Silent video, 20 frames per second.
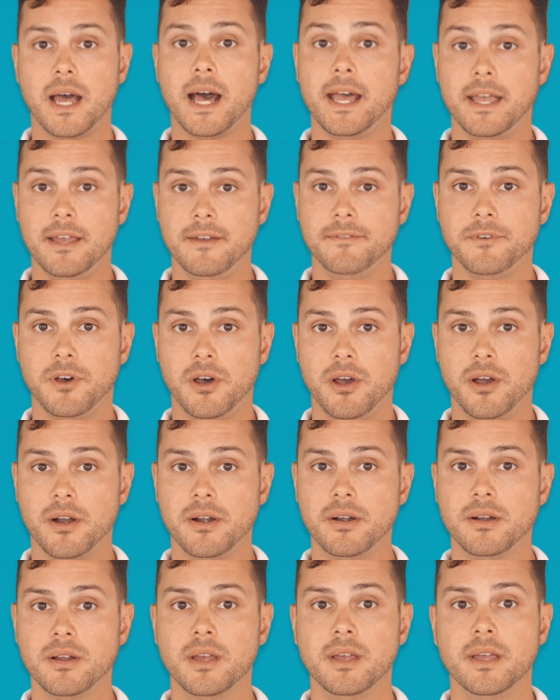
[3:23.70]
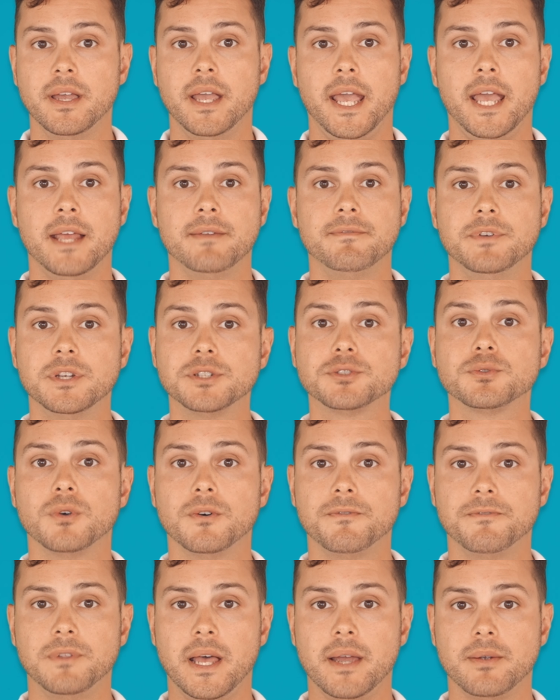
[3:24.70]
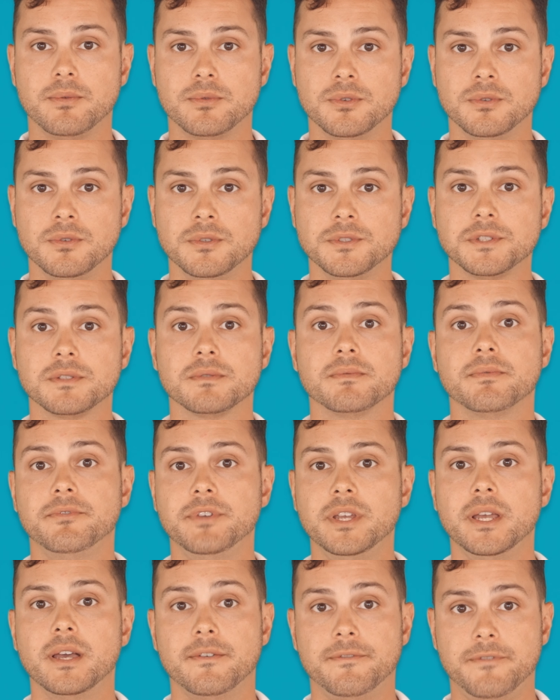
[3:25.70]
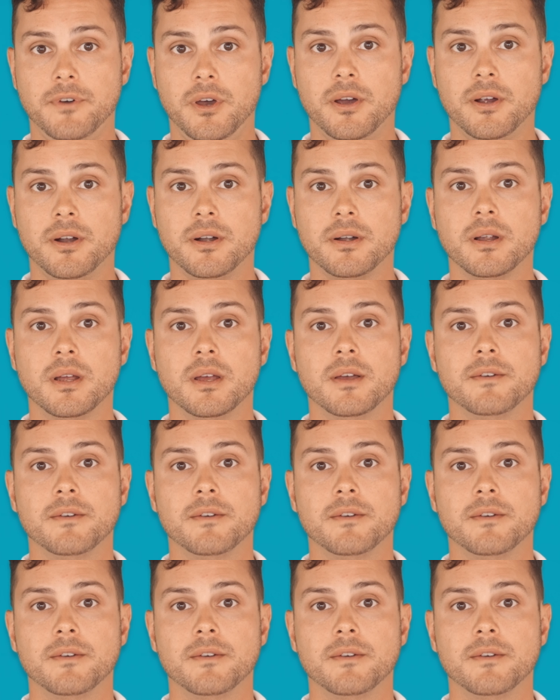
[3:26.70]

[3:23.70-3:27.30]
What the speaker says: IFR, and visual flight rules, VFR,